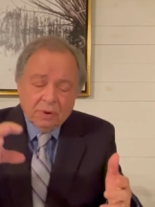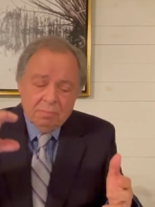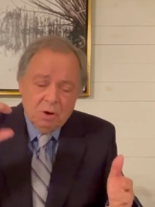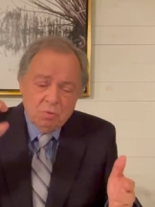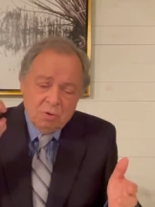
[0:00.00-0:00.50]

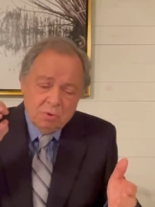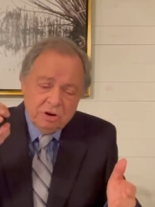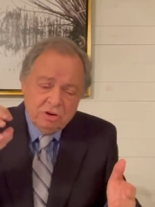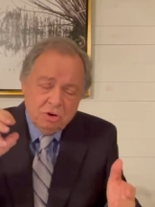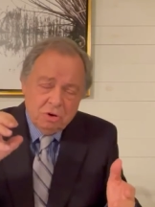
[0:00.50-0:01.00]
But what we're
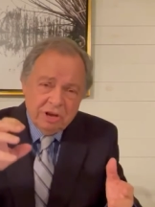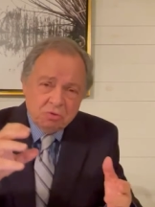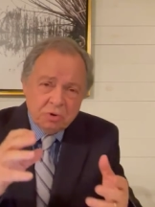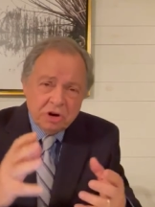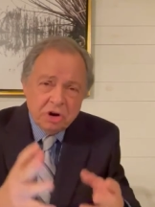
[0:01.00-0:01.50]
doing is
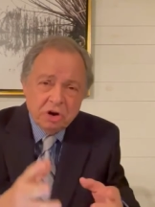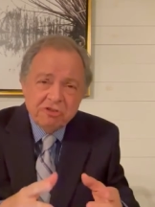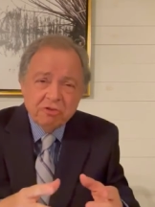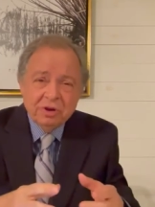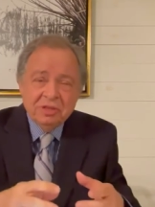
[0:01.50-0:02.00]
we're
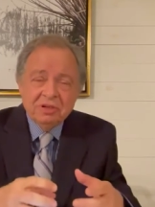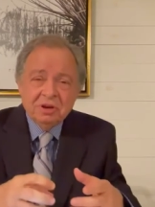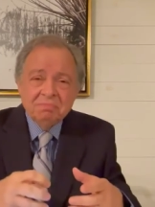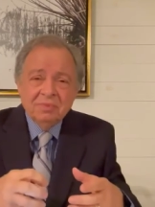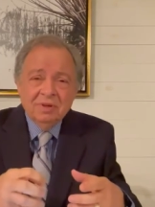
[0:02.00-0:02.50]
nurturing them.